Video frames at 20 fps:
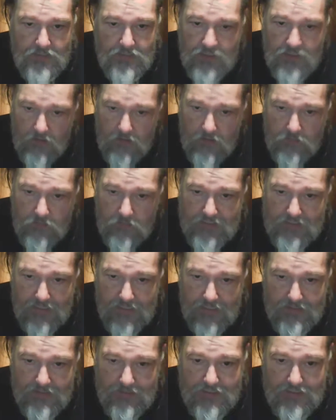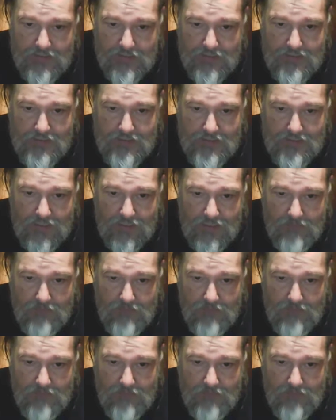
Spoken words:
Louisiana, Texas State,